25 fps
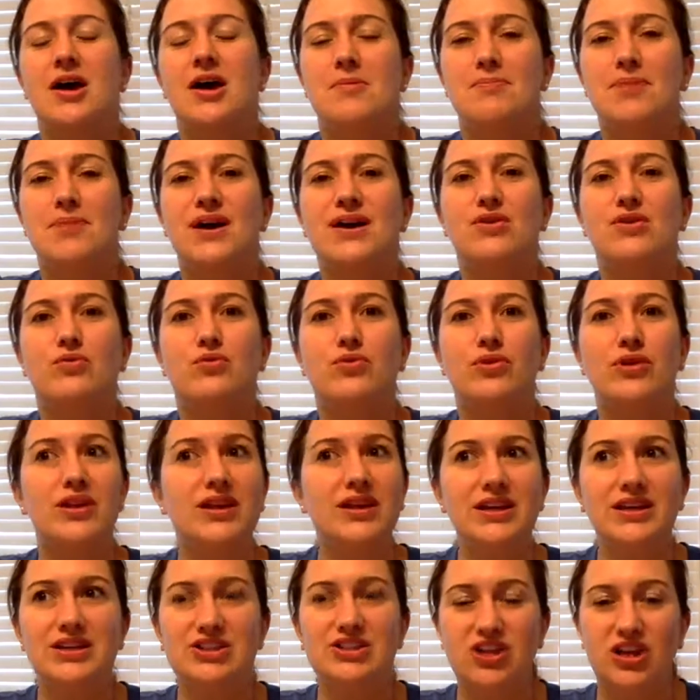But
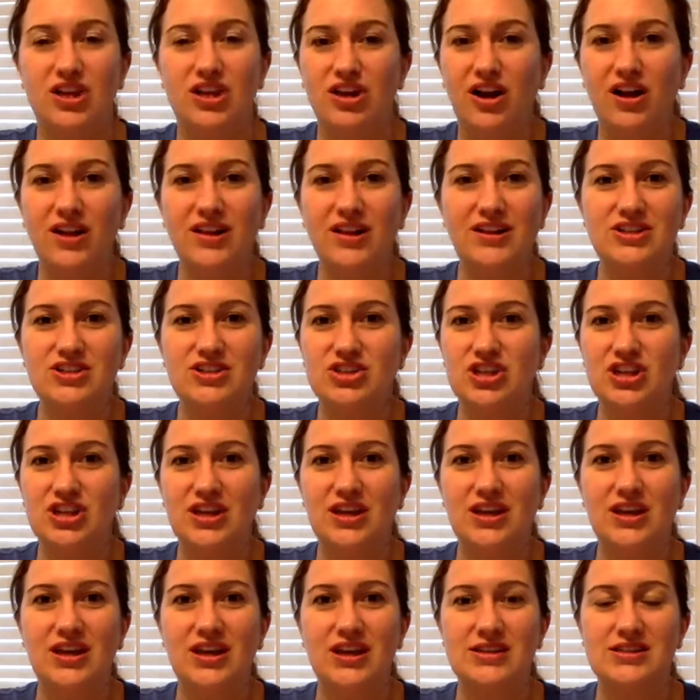really,
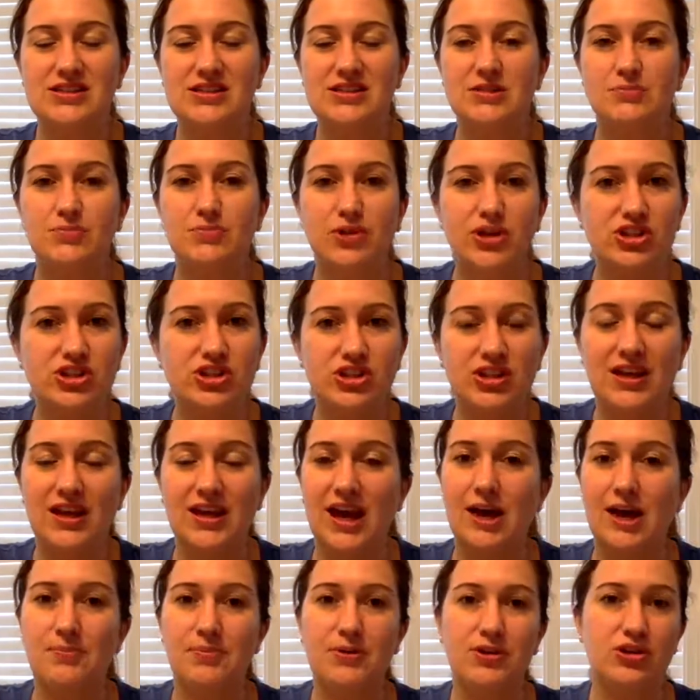Shakeology is to bridge the
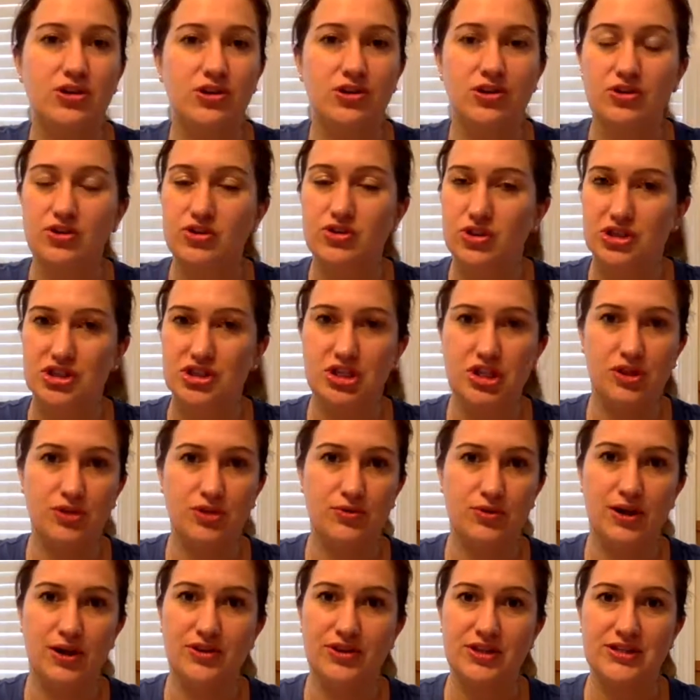gap in your nutrition
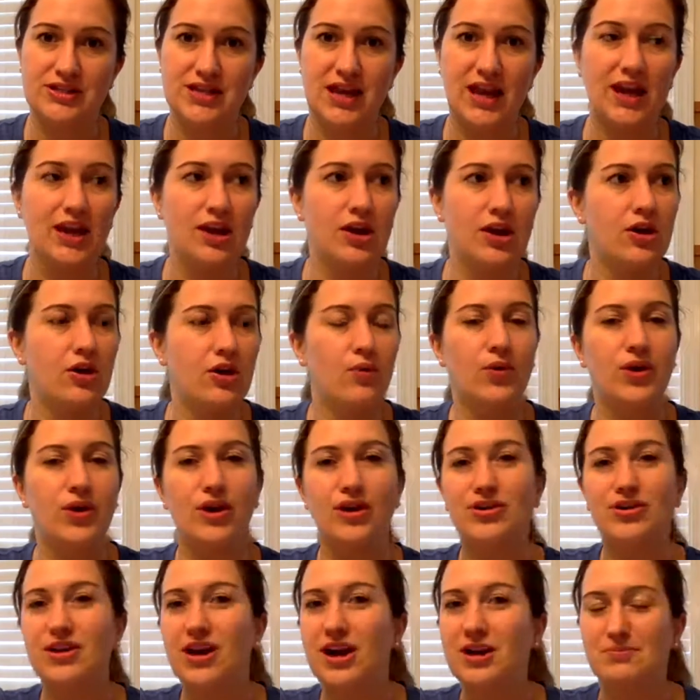throughout the day. We
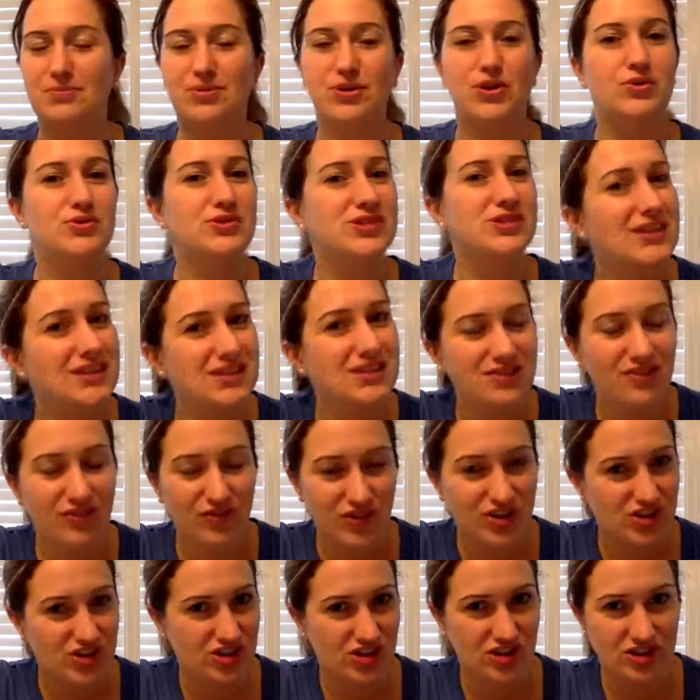are not protein
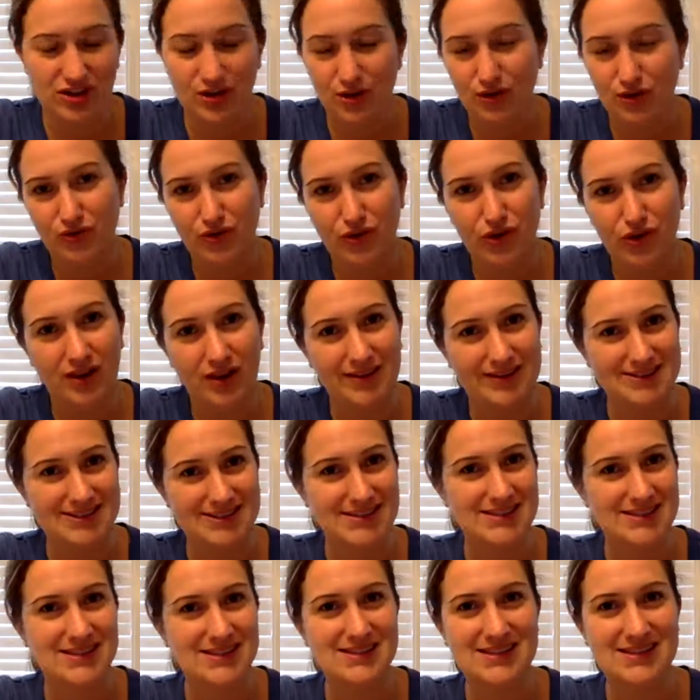deficient overall as
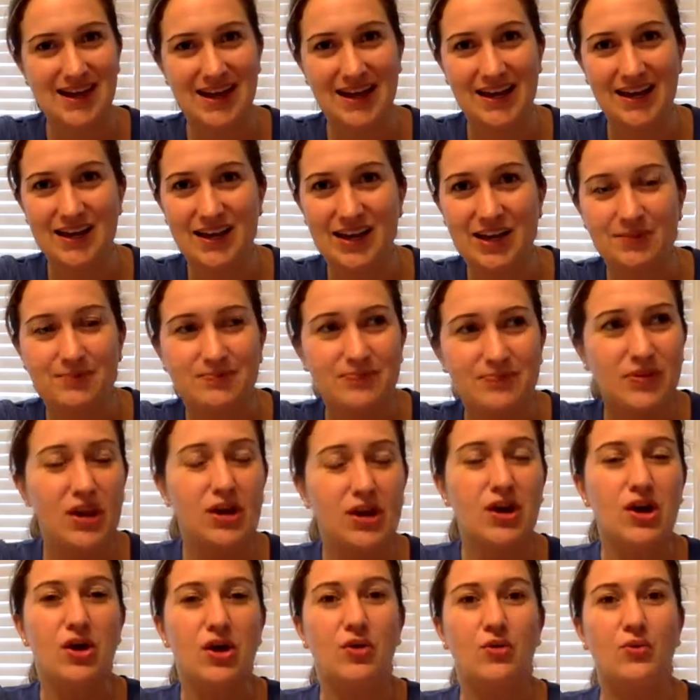a society.
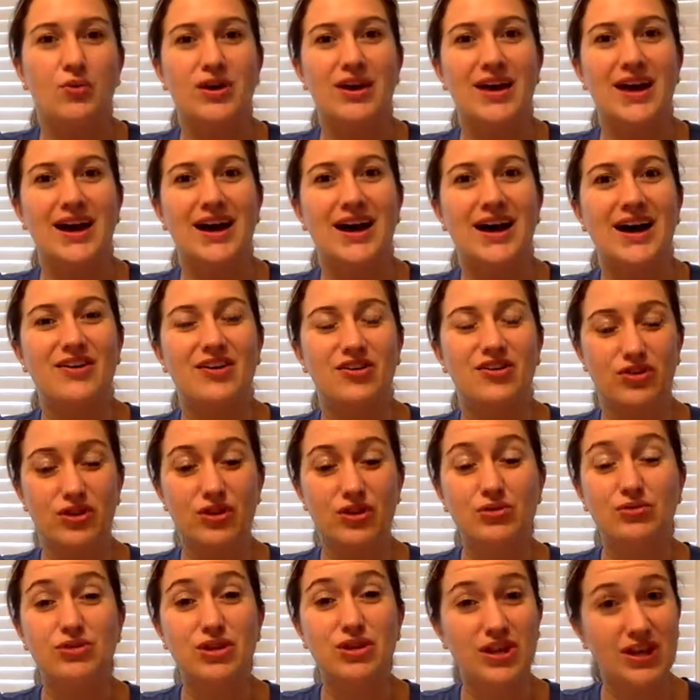If
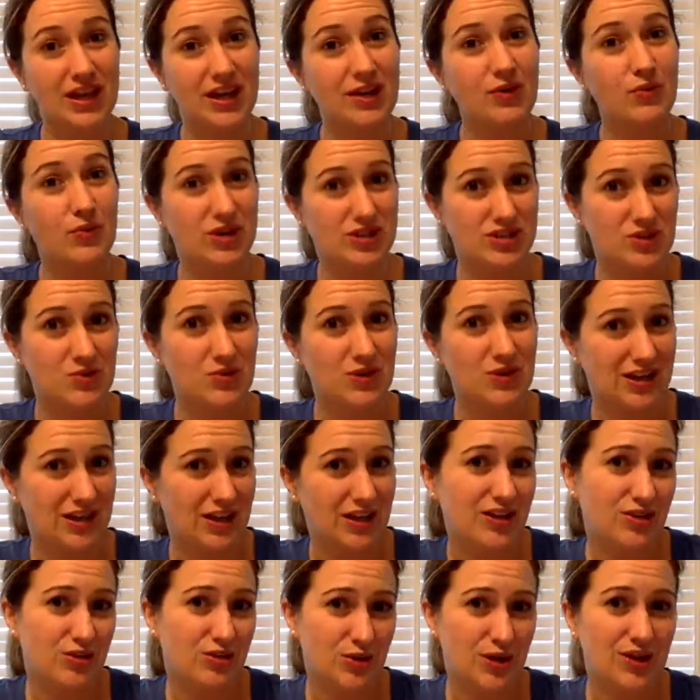you look at what you
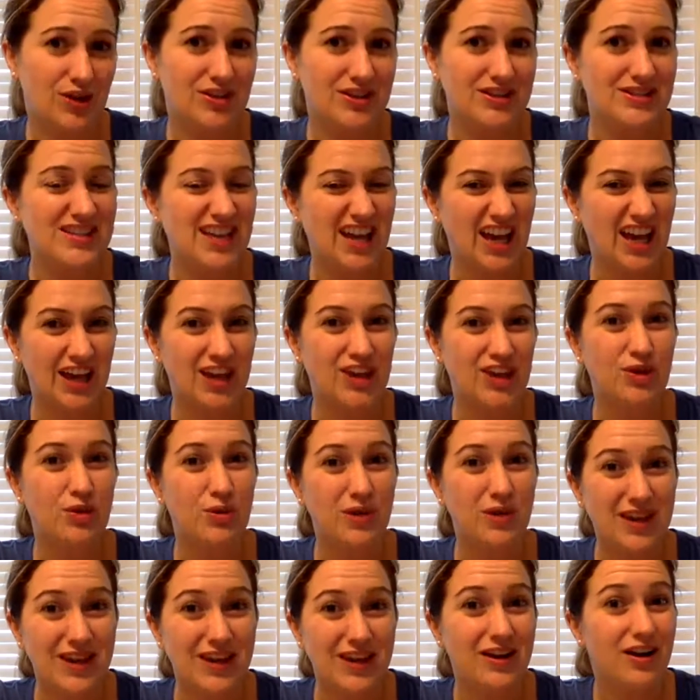eat throughout the day,
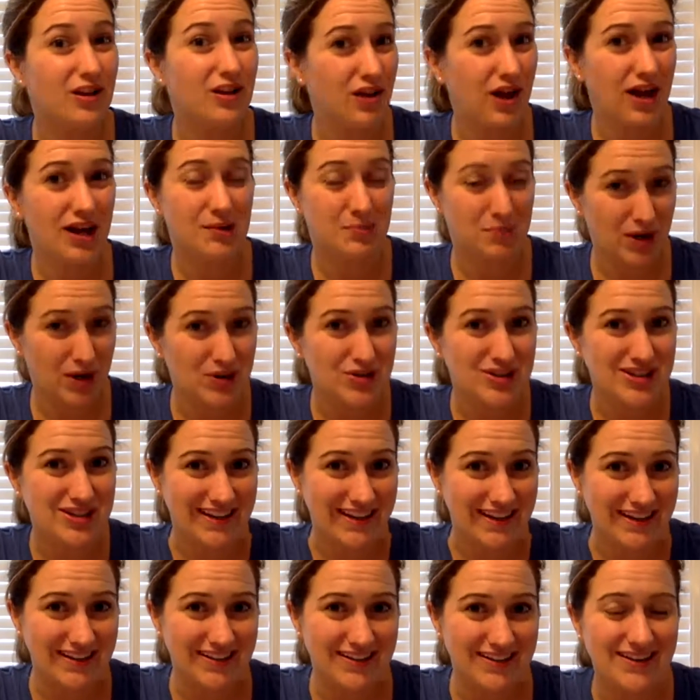you eat a lot of
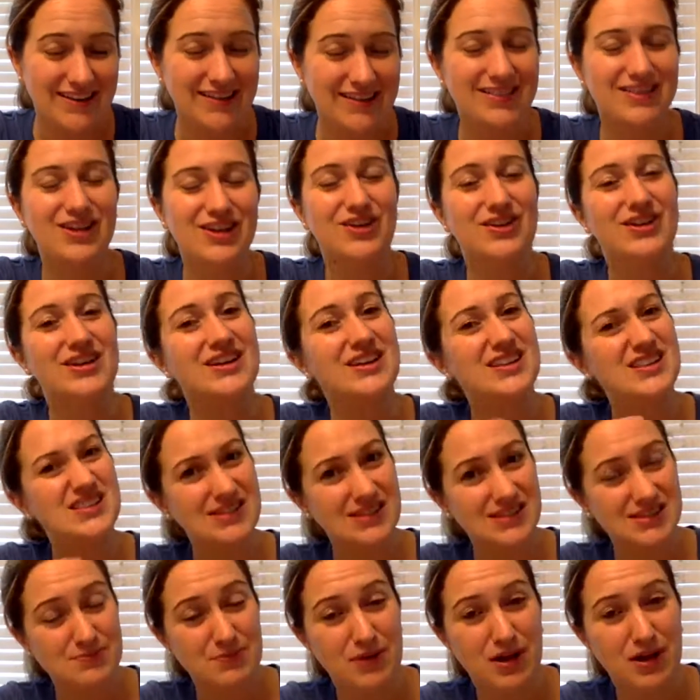protein. There is
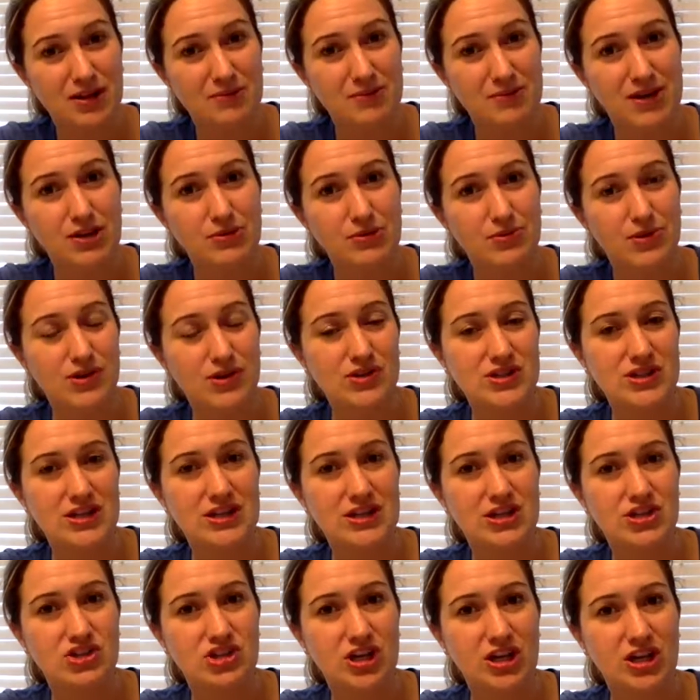a small amount of protein
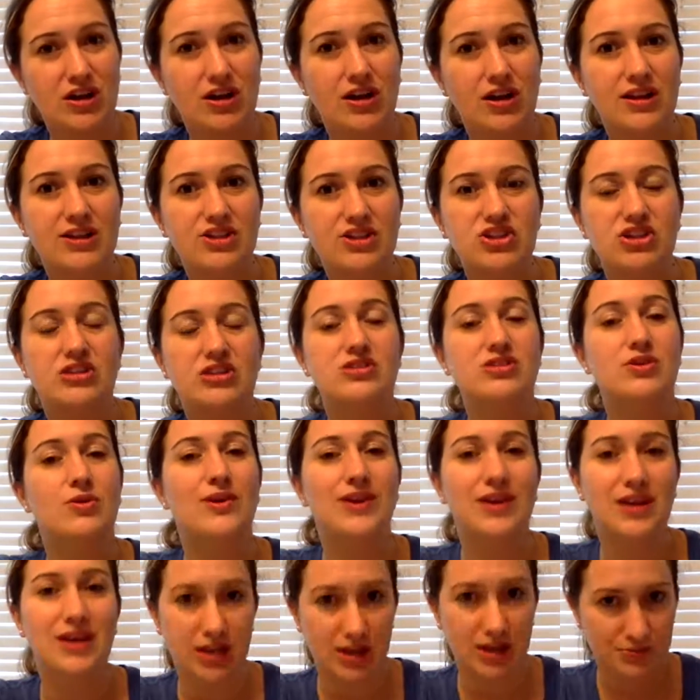in Shakeology, so
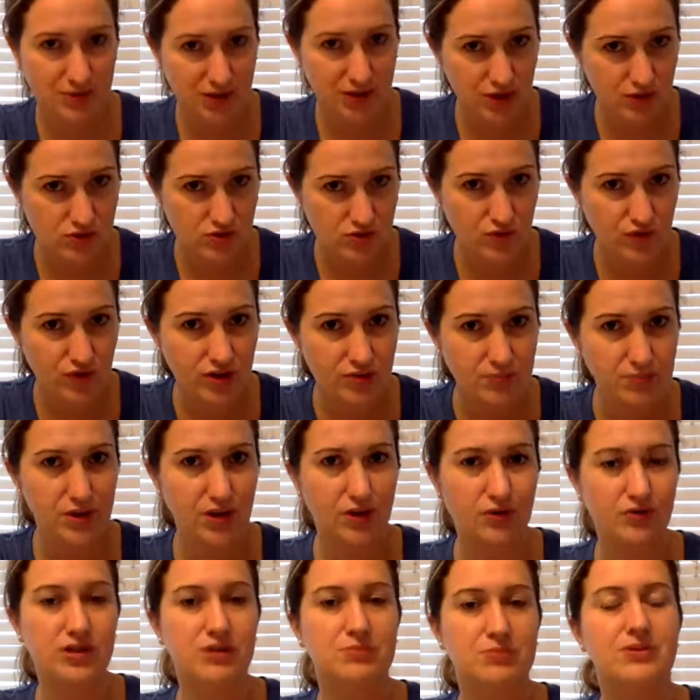it can be used for a
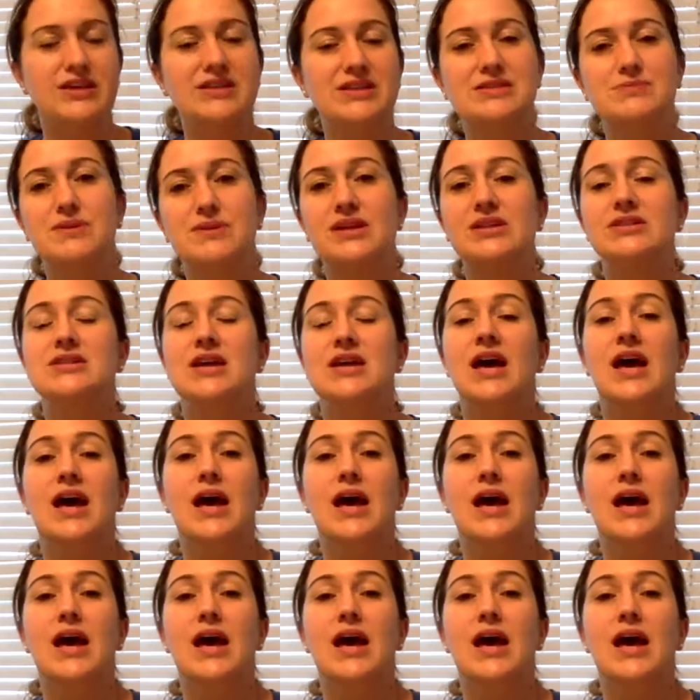meal replacement.